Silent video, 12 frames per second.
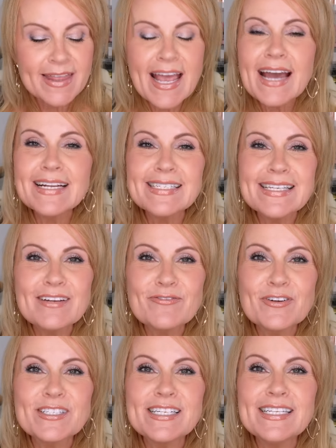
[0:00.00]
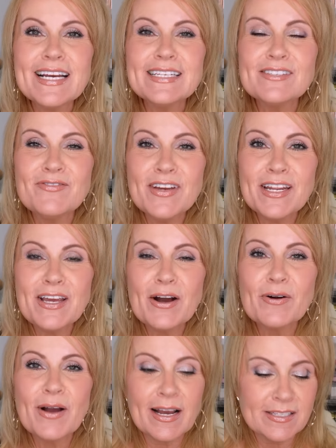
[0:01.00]
that is it for today's
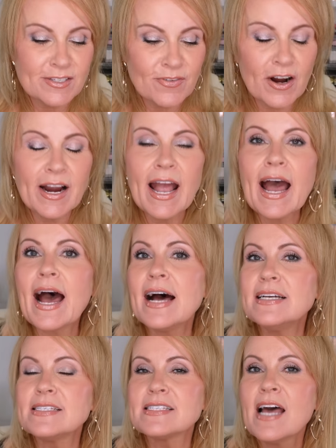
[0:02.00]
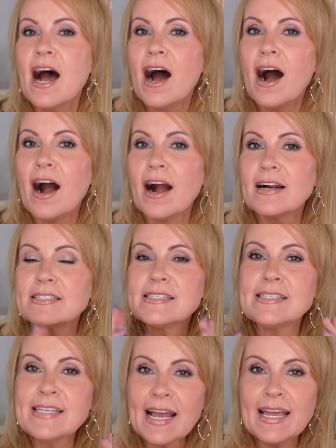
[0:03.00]
video as far as our
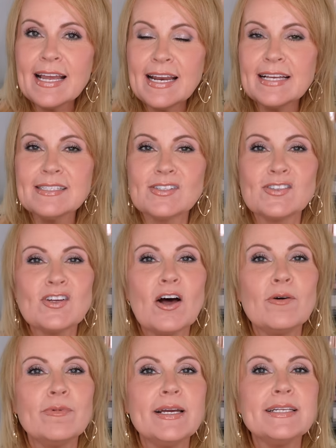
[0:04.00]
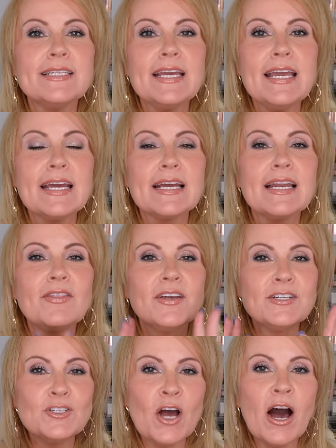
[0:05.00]
second installment in
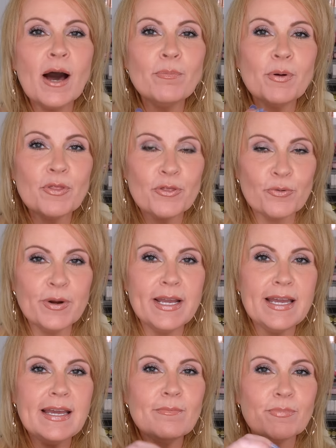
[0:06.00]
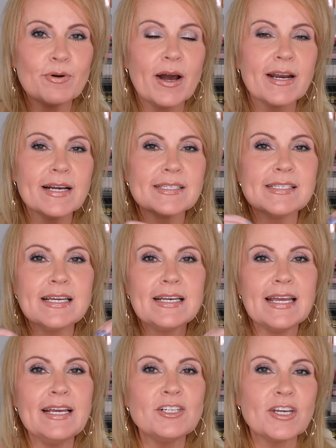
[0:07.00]
the top three products
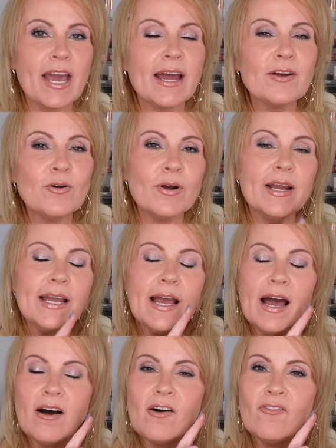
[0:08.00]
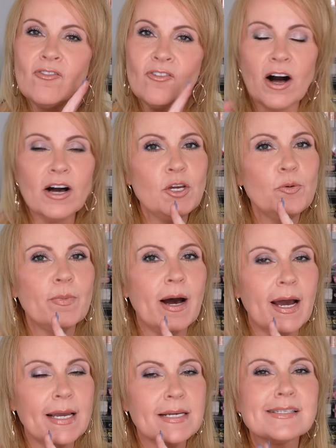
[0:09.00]
in each category volume
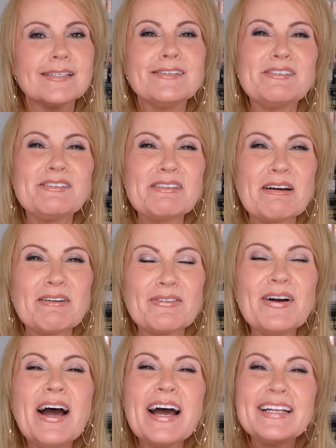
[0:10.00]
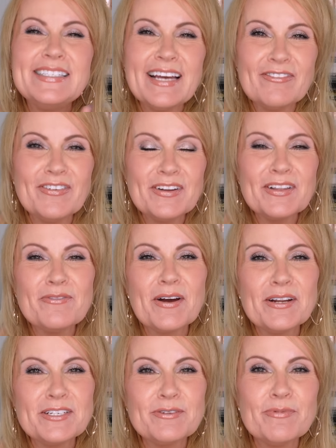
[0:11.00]
eyes. So definitely
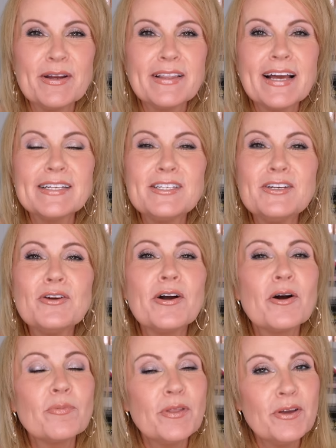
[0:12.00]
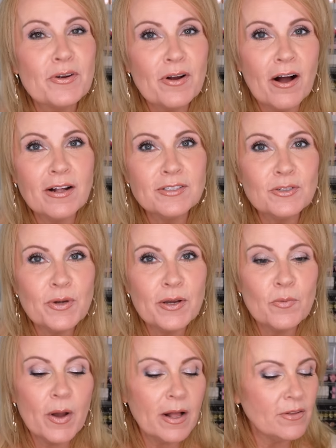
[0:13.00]
wanted to bring that to you. I hope that you're all
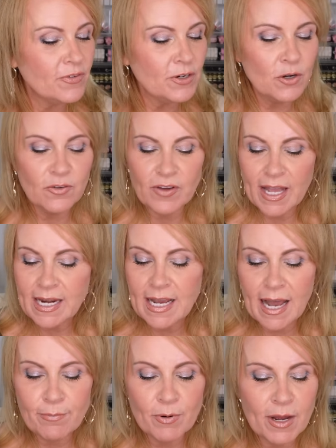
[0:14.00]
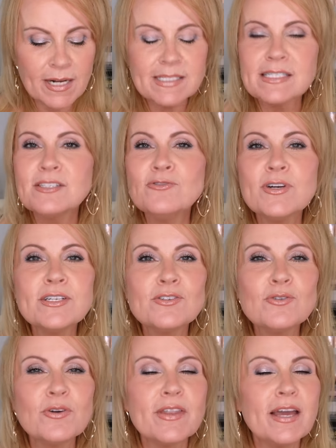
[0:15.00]
doing well. If you know of any eye products the
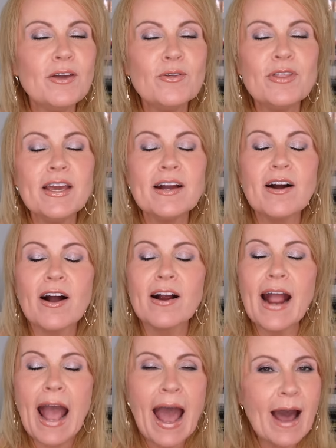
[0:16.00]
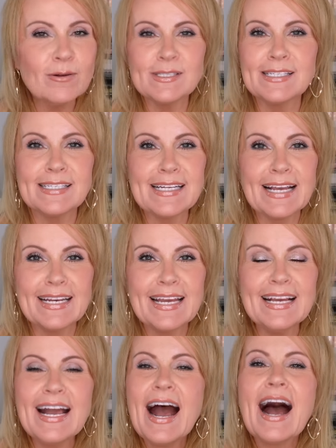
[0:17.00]
drugstore that you think are
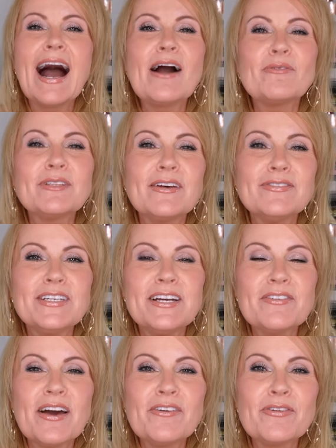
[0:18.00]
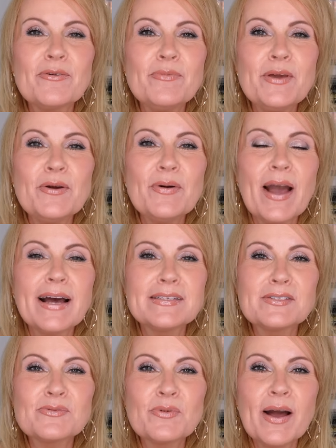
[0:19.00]
outstanding, I would love to hear that from you
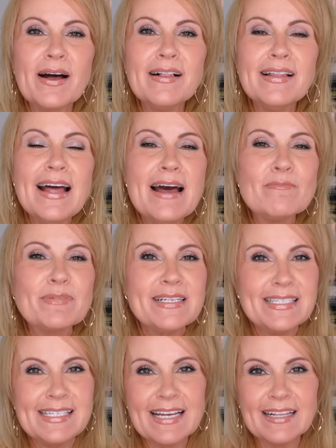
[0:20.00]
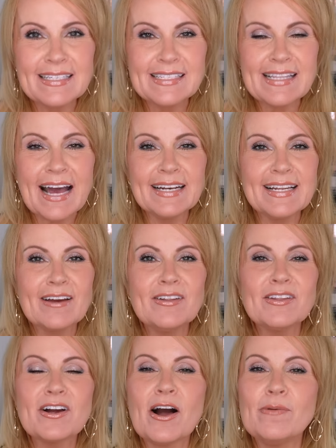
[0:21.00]
as well. Please tell us that down
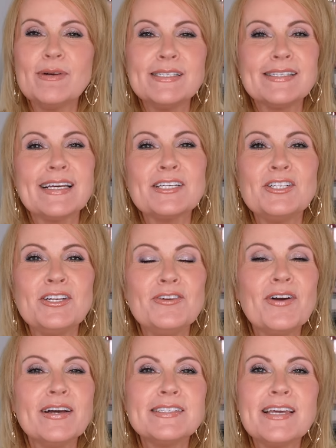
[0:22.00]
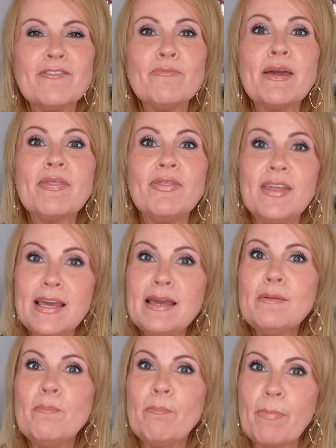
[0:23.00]
in the comments section. You guys give me
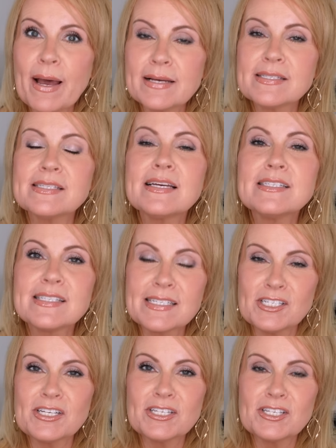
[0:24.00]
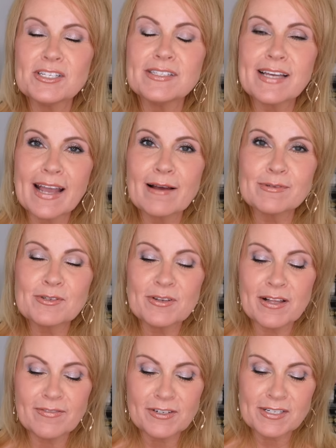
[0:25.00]
the best suggestions. I
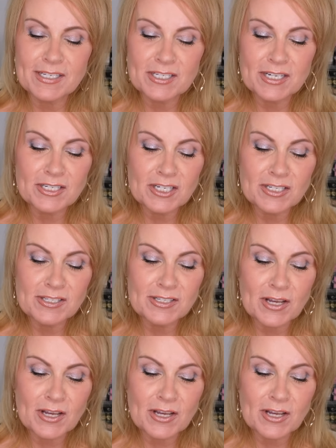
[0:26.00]
absolutely love your suggestions.